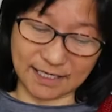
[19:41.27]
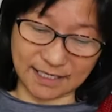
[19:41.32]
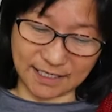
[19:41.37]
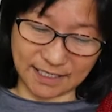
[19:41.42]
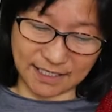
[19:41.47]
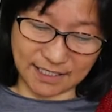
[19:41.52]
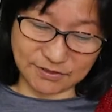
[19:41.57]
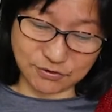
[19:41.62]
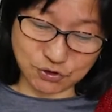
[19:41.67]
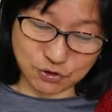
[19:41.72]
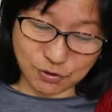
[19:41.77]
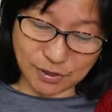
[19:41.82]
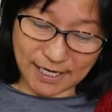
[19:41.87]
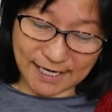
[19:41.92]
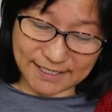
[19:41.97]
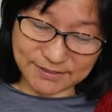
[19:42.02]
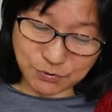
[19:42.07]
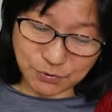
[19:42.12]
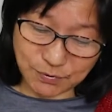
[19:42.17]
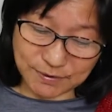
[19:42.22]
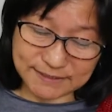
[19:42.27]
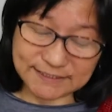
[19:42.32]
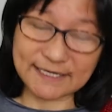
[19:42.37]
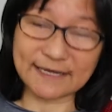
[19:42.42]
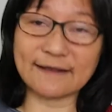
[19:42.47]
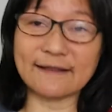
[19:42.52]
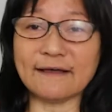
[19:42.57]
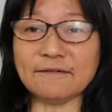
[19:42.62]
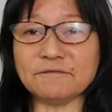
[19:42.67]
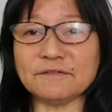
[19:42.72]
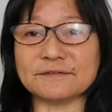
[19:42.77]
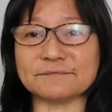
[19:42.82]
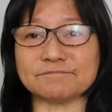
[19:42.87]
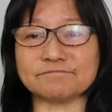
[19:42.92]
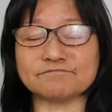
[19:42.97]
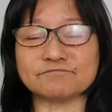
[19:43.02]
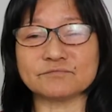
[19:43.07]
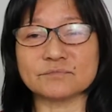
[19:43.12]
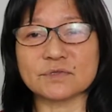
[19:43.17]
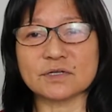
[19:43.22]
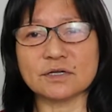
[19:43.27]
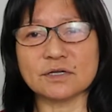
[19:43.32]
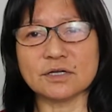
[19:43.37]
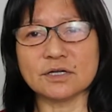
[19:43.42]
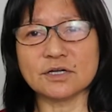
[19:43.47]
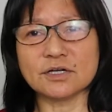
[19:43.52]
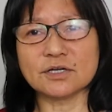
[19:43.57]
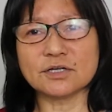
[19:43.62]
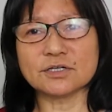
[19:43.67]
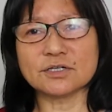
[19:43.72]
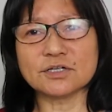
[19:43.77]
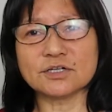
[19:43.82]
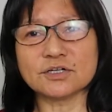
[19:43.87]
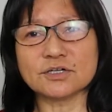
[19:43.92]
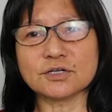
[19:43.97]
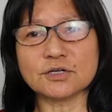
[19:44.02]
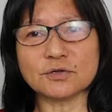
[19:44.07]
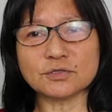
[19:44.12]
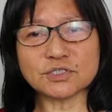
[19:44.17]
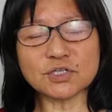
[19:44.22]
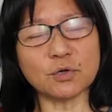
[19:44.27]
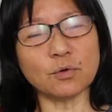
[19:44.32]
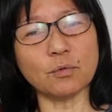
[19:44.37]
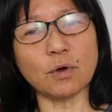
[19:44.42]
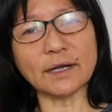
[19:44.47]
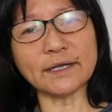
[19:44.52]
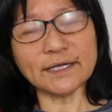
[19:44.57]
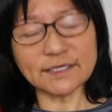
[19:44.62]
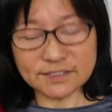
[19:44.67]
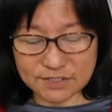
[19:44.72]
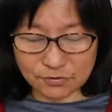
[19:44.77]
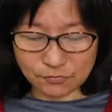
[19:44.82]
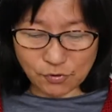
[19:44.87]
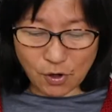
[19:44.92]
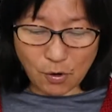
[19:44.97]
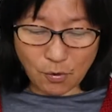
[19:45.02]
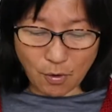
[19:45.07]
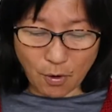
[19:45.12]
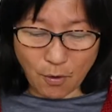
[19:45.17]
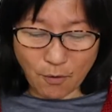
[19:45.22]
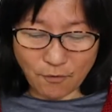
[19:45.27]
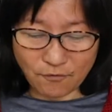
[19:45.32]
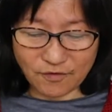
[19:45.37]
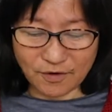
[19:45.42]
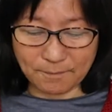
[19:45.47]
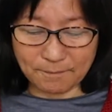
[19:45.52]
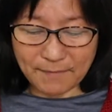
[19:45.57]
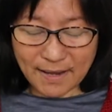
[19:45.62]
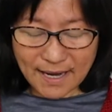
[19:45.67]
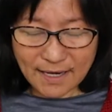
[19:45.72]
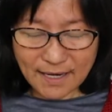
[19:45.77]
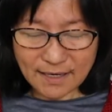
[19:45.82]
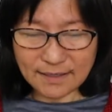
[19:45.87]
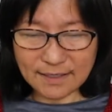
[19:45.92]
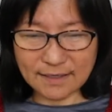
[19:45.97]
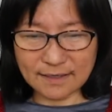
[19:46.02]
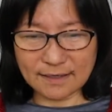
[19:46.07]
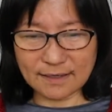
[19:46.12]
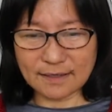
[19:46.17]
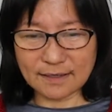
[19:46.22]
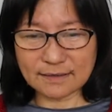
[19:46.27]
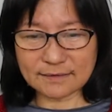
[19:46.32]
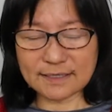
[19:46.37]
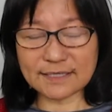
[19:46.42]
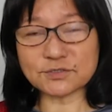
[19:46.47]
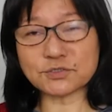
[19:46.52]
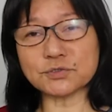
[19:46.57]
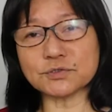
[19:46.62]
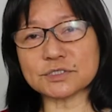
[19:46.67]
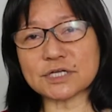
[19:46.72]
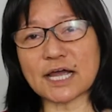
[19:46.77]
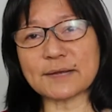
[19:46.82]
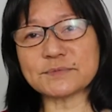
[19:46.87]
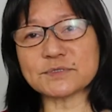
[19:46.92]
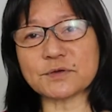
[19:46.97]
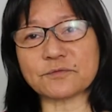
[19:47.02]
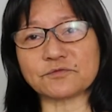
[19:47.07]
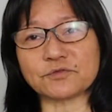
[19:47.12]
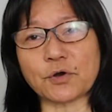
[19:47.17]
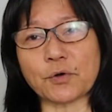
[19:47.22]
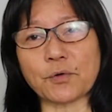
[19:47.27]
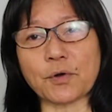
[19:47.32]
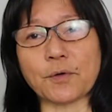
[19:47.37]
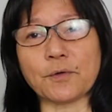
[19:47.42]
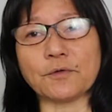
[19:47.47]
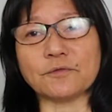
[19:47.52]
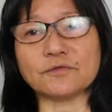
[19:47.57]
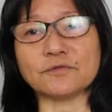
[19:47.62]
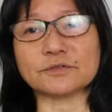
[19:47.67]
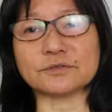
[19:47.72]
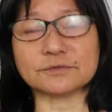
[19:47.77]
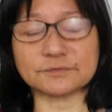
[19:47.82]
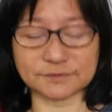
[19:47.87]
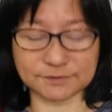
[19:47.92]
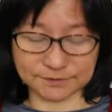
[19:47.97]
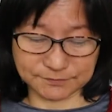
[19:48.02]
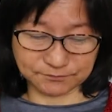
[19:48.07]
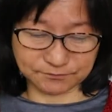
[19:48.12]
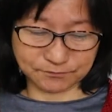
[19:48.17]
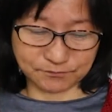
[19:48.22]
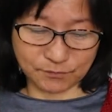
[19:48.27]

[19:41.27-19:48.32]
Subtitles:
in July 2011. So what is the rollover? Mainly, there are two types of rollovers.